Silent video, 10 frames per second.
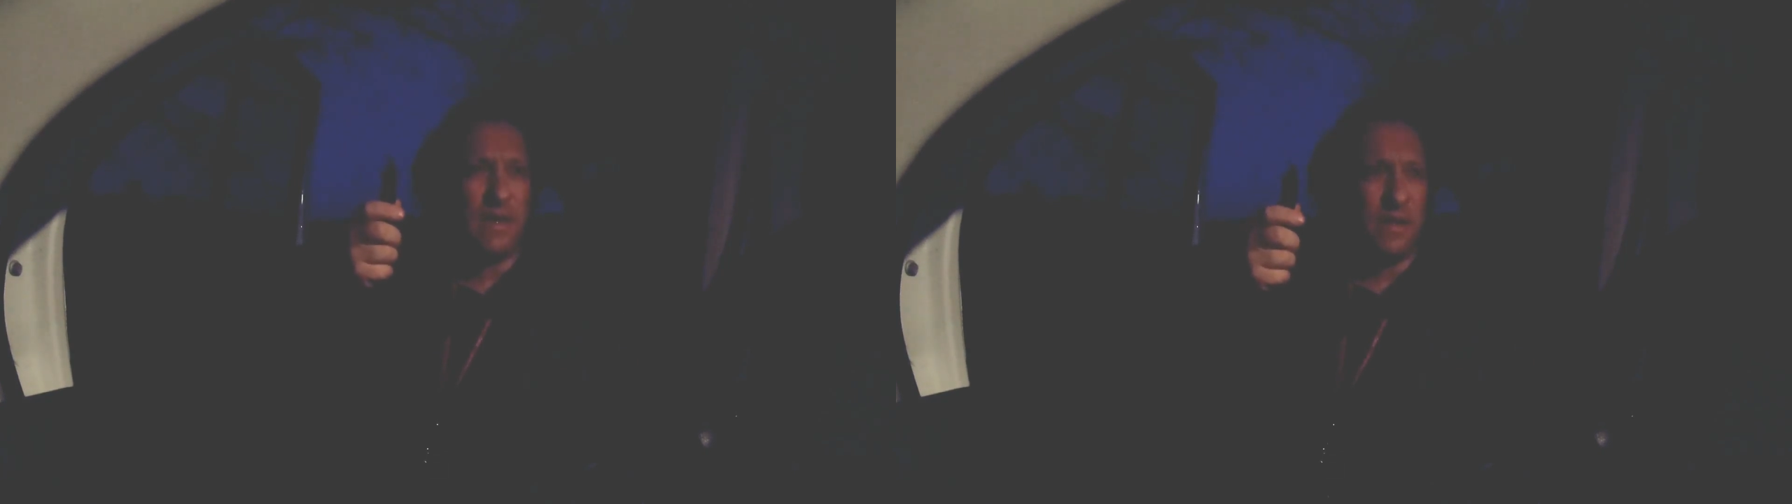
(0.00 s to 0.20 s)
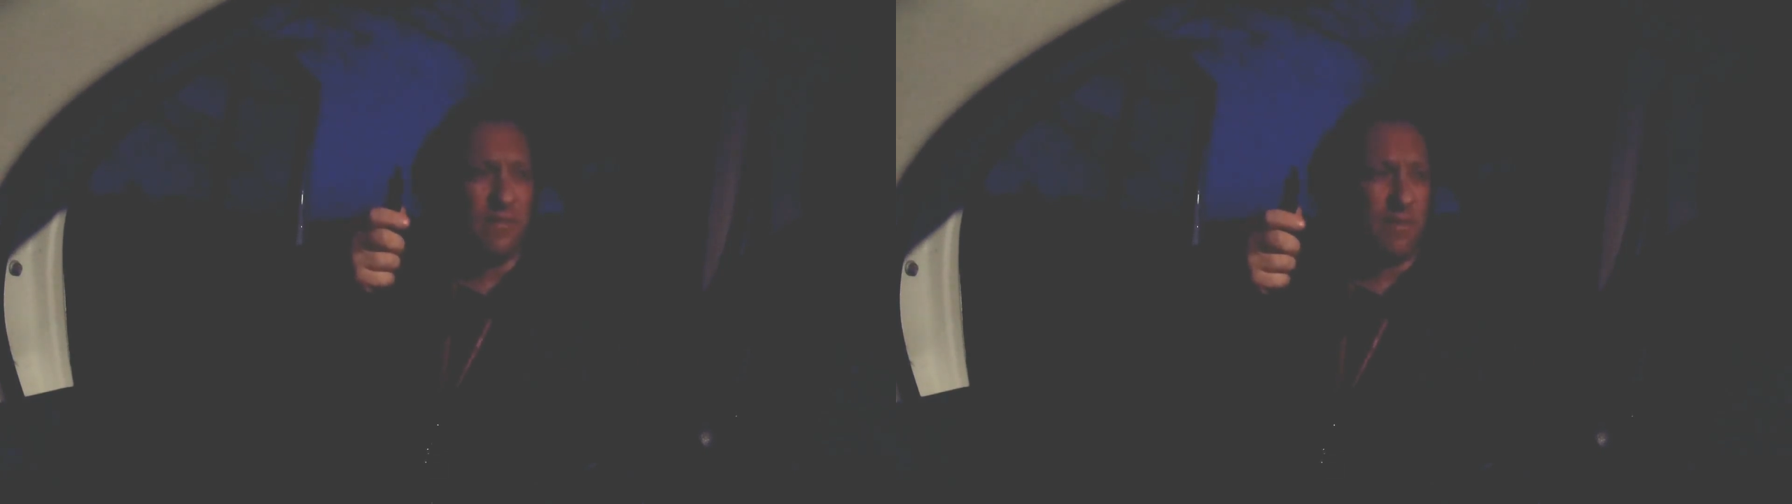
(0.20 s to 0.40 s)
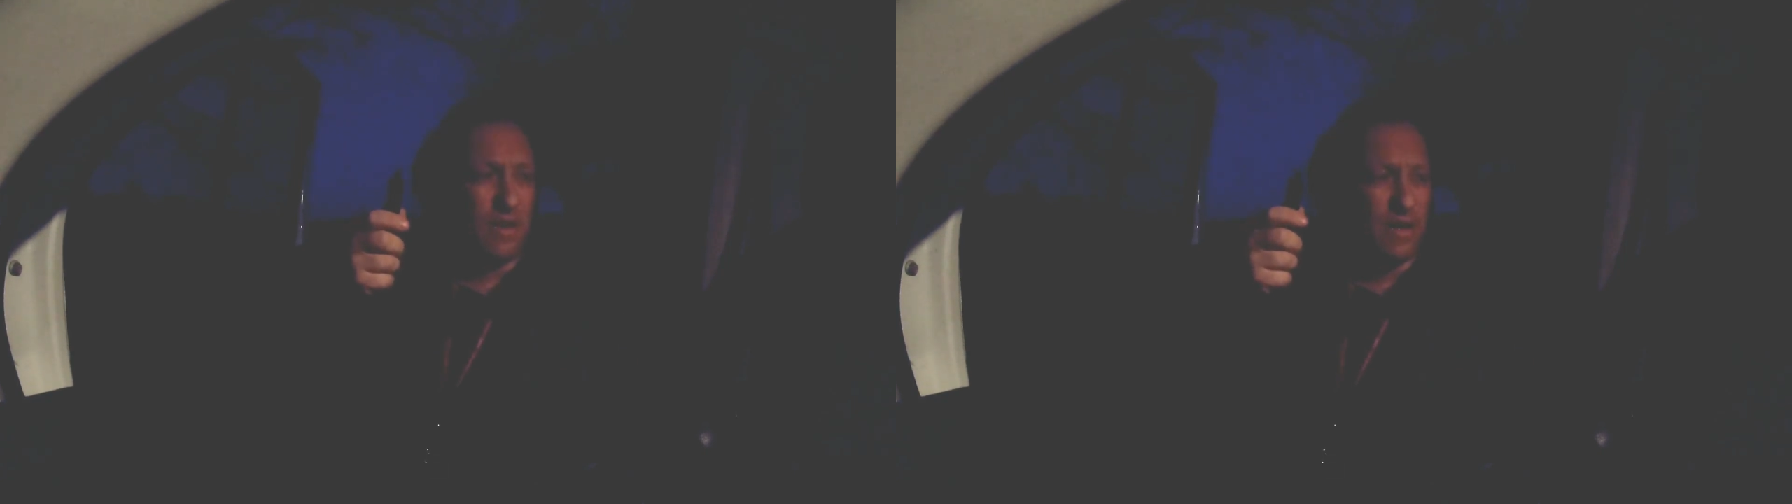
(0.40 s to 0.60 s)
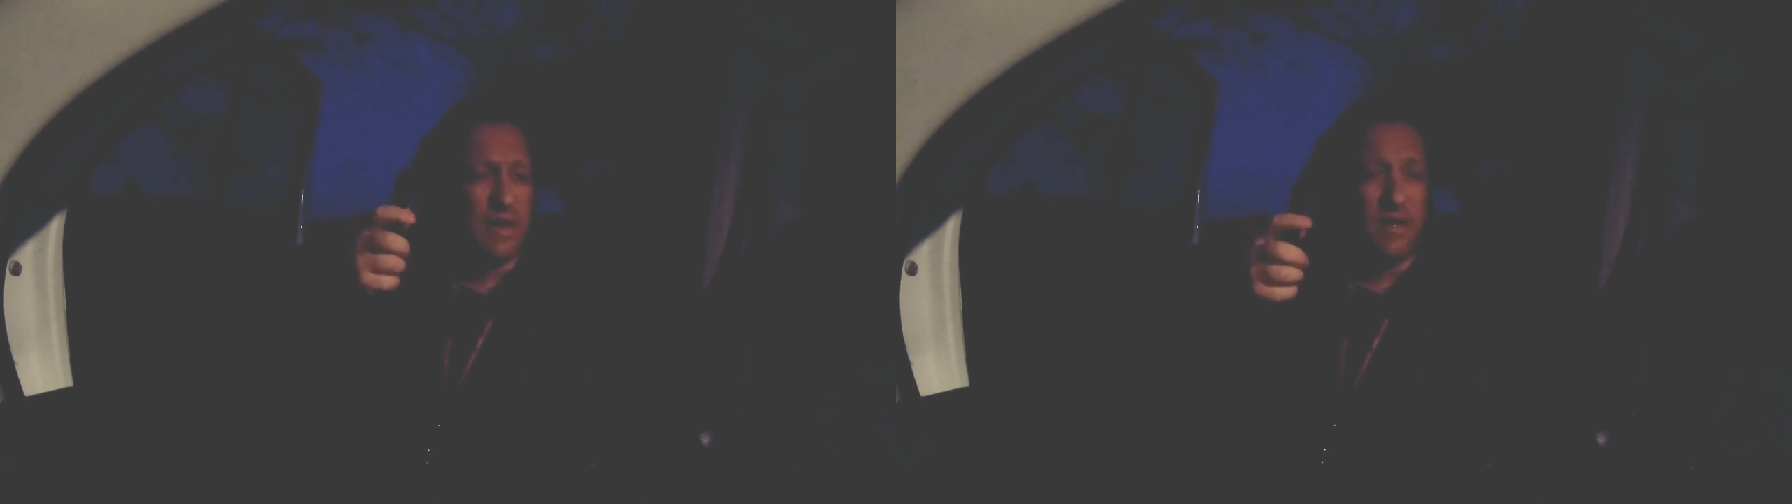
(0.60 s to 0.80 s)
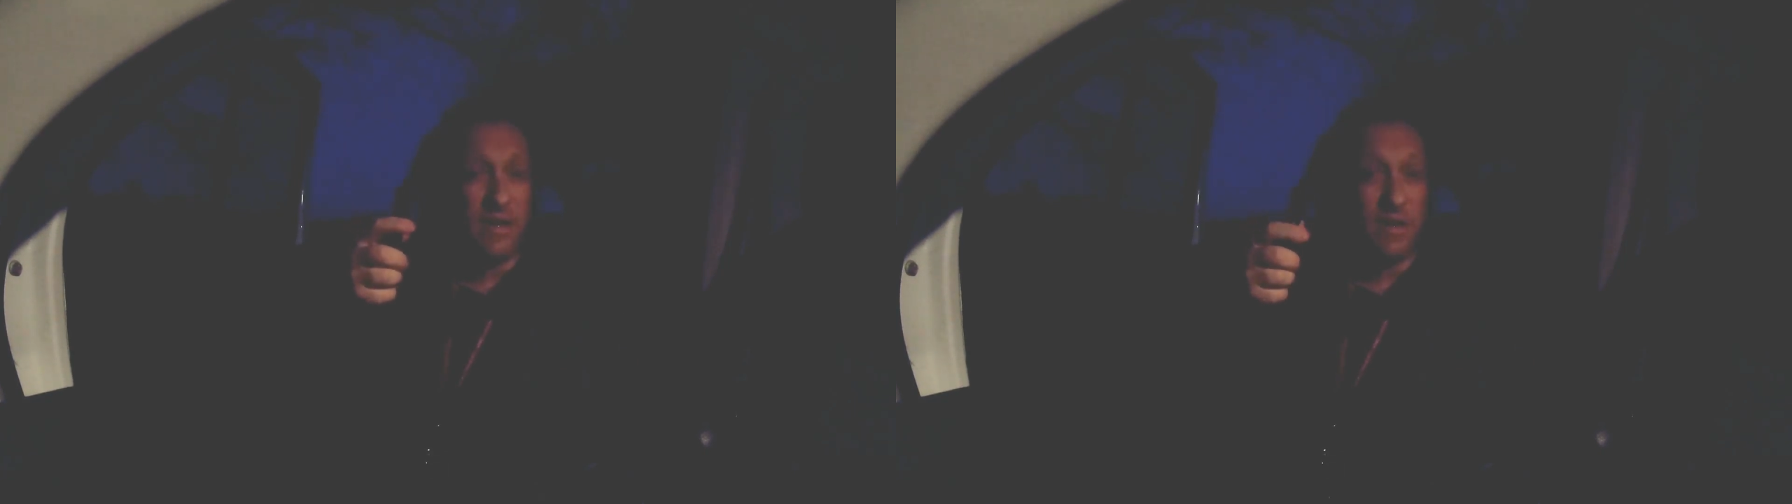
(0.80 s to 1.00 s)
other and I
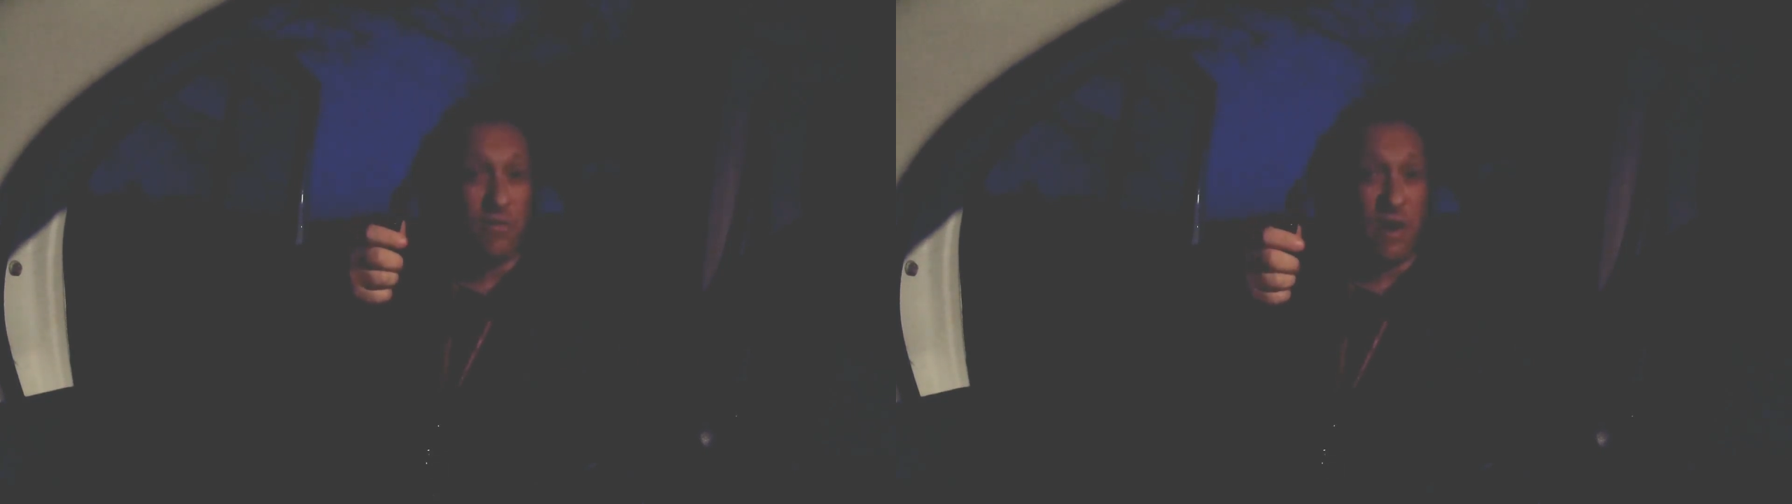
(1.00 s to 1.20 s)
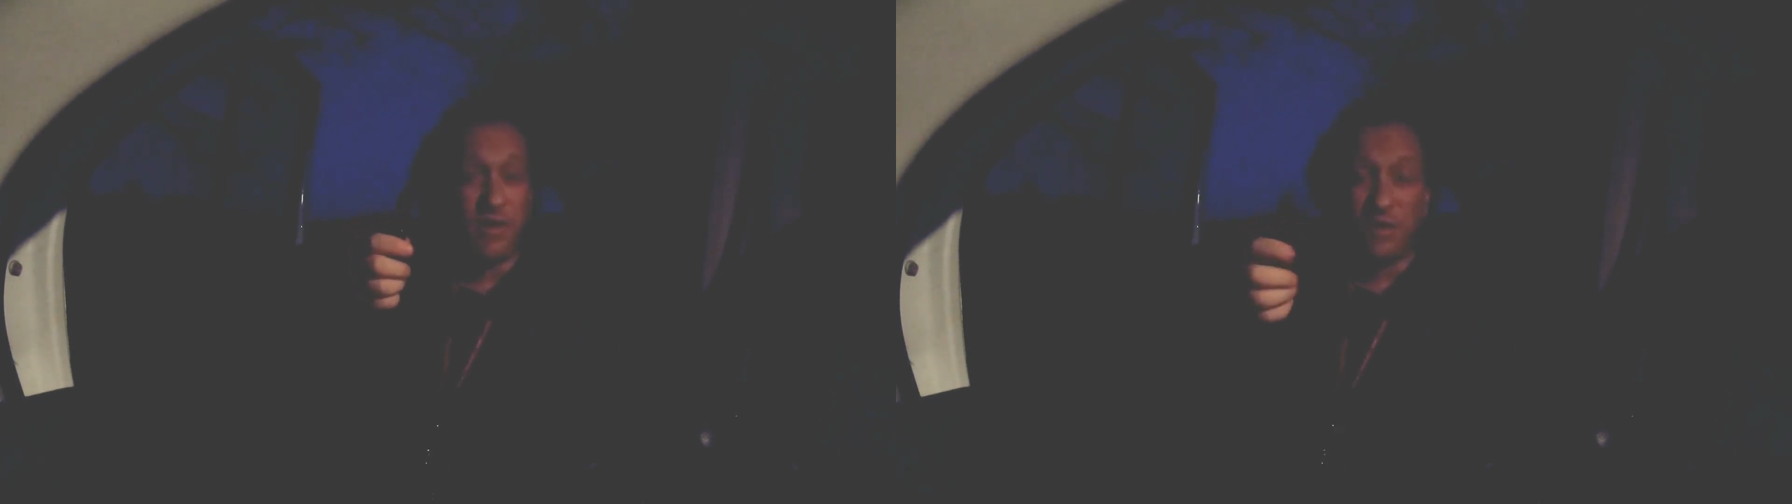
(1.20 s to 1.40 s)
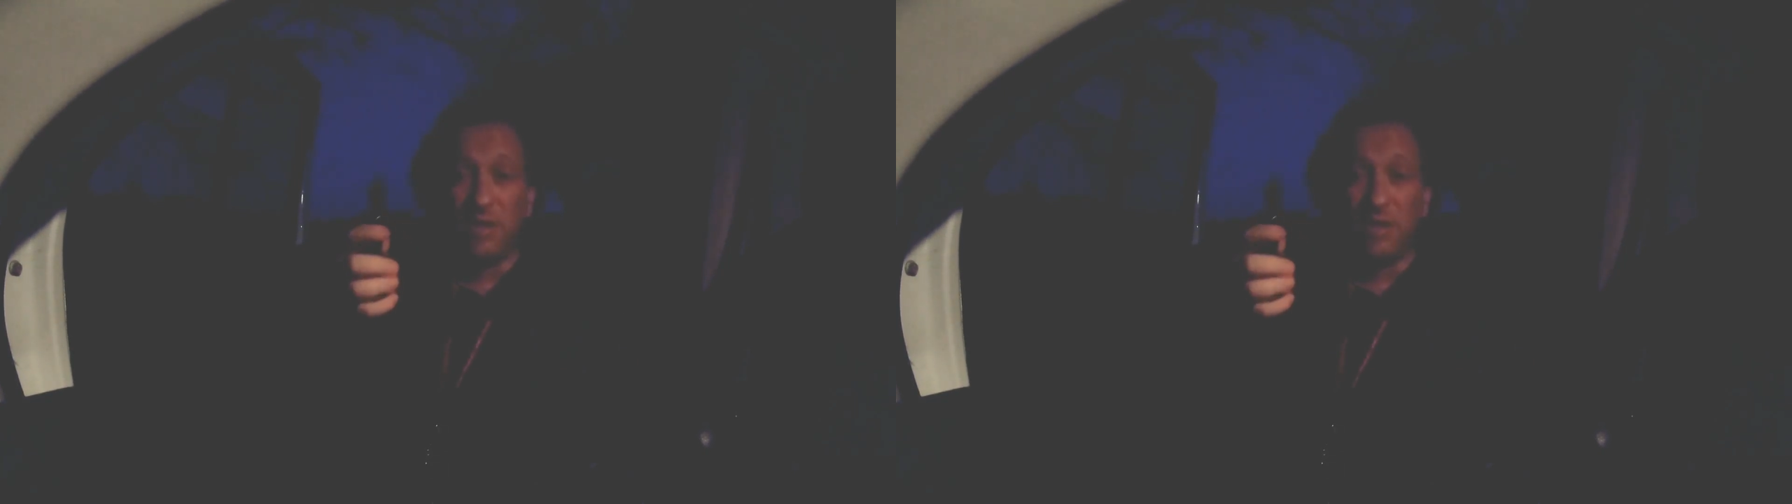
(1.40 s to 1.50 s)
needed a crutch